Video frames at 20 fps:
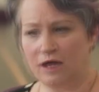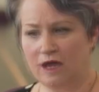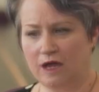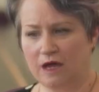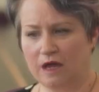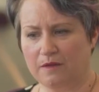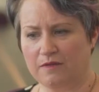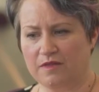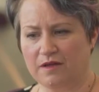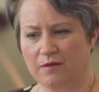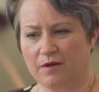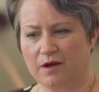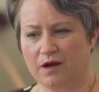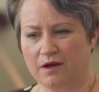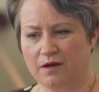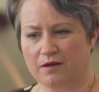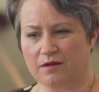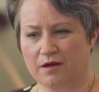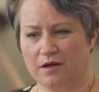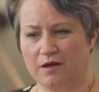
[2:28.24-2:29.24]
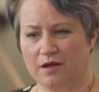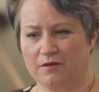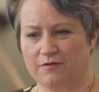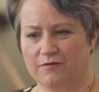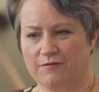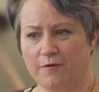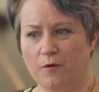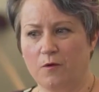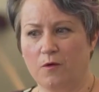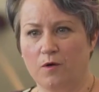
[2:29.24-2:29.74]
There are kind of
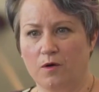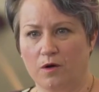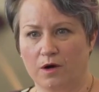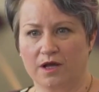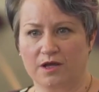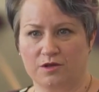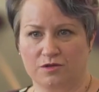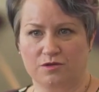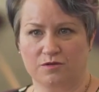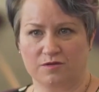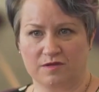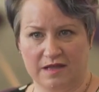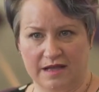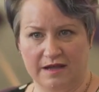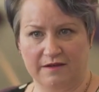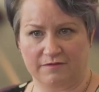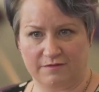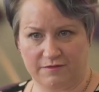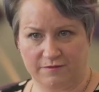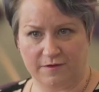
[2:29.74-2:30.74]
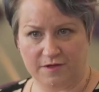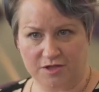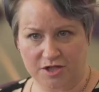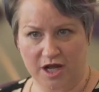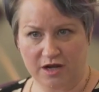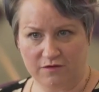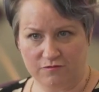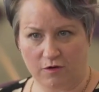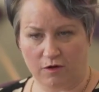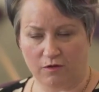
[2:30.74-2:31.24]
4 issues left for
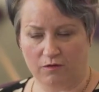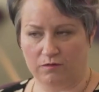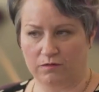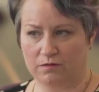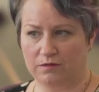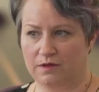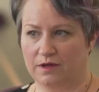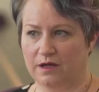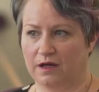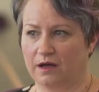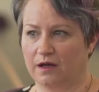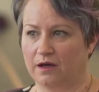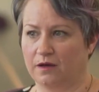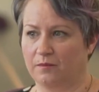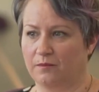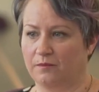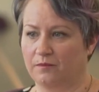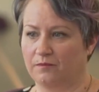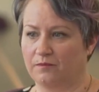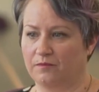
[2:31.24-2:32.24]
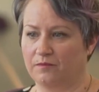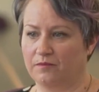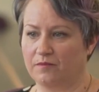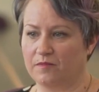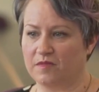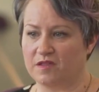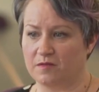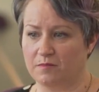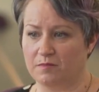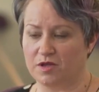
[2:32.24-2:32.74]
general
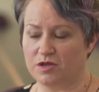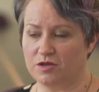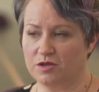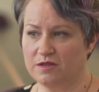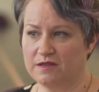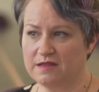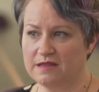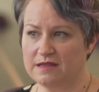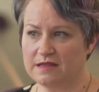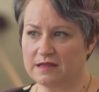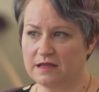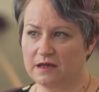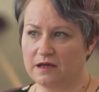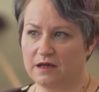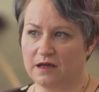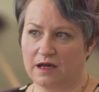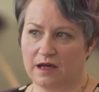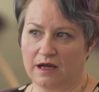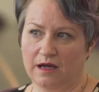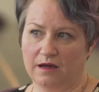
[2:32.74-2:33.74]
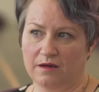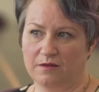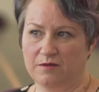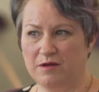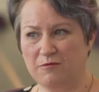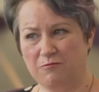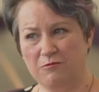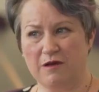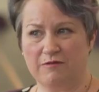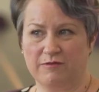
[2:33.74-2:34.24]
submissions,
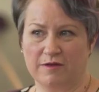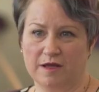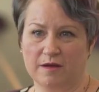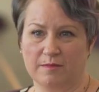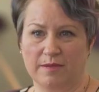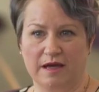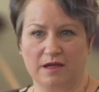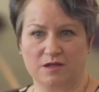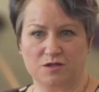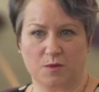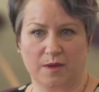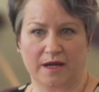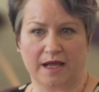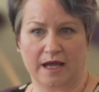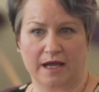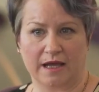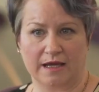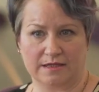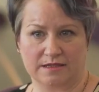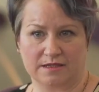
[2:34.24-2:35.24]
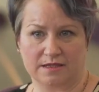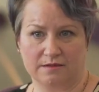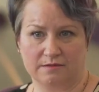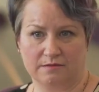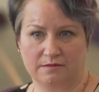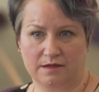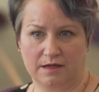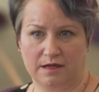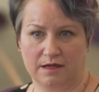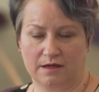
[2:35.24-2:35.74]
roughly about 28
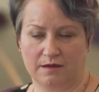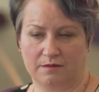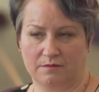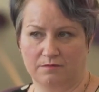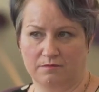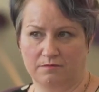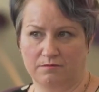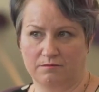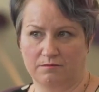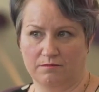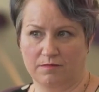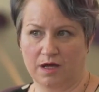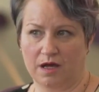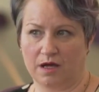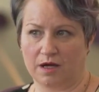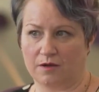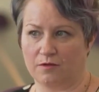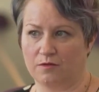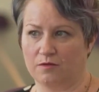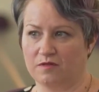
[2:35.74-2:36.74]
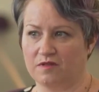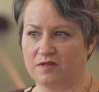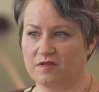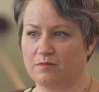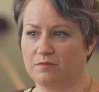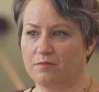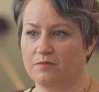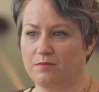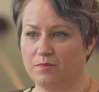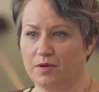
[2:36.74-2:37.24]
articles
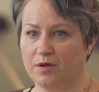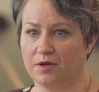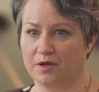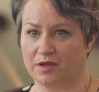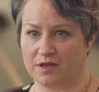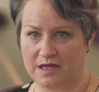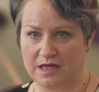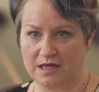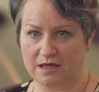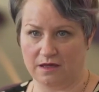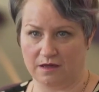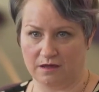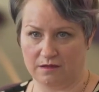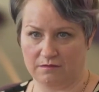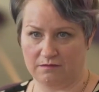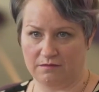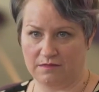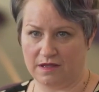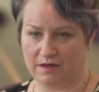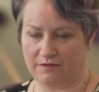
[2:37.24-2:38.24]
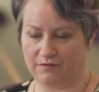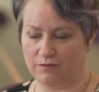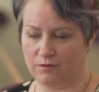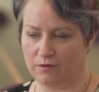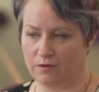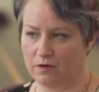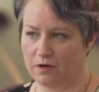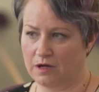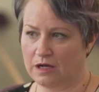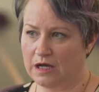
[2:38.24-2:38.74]
per year,
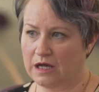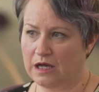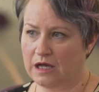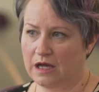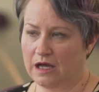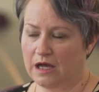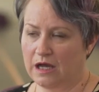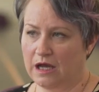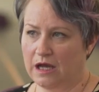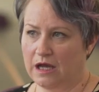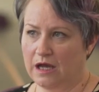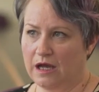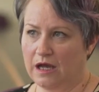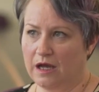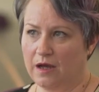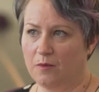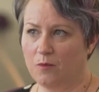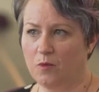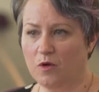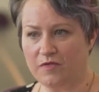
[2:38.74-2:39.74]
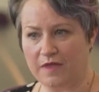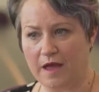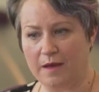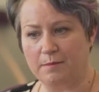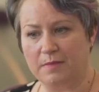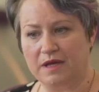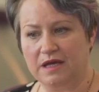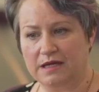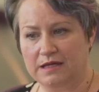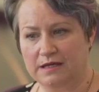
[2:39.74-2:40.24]
therefore. And what that
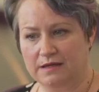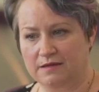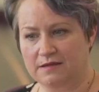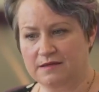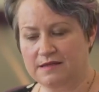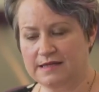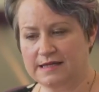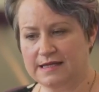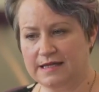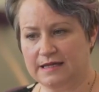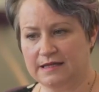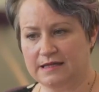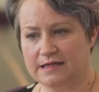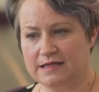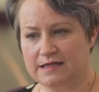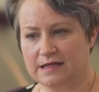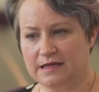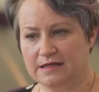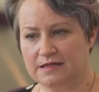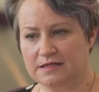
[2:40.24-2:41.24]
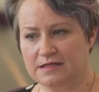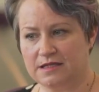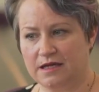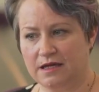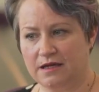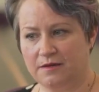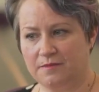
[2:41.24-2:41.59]
means is that